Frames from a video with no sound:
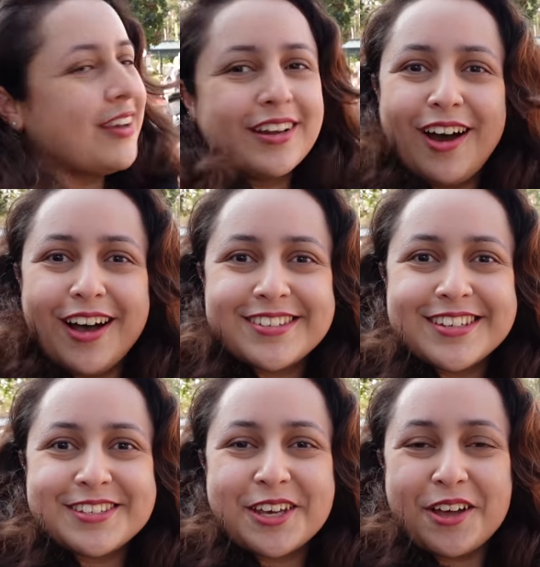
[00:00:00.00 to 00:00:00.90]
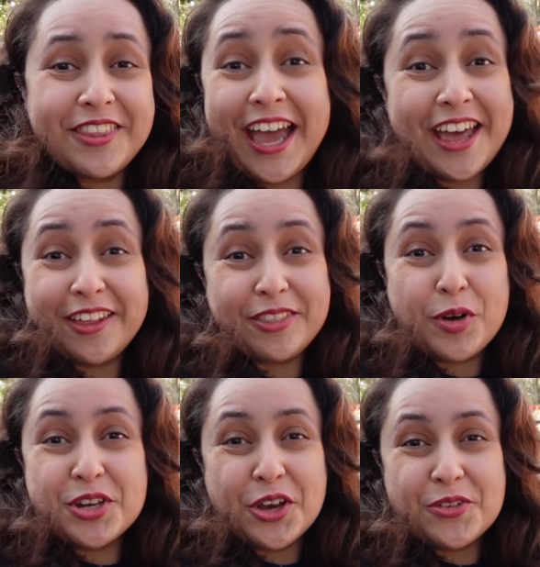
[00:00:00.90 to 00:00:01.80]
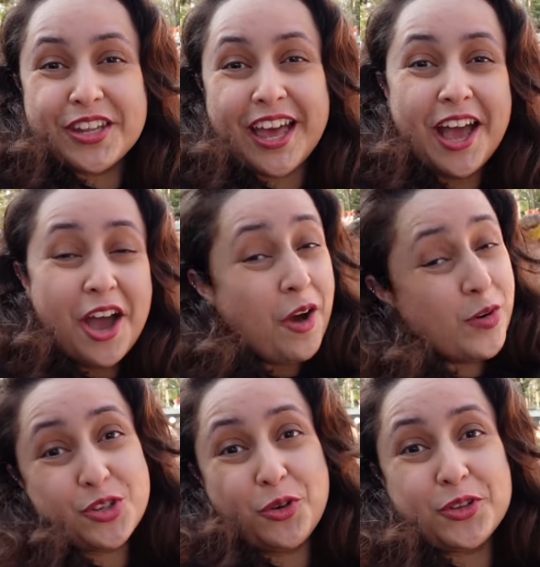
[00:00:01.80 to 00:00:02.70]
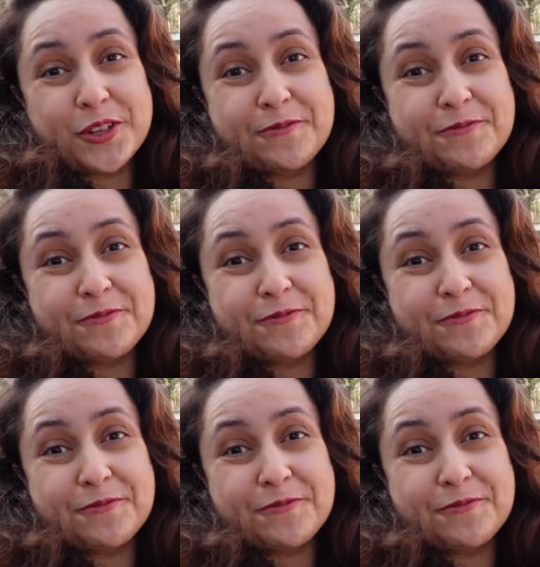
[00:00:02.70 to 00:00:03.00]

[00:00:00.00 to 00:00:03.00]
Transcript: the glasses uh, there, like the windows there, which is awesome.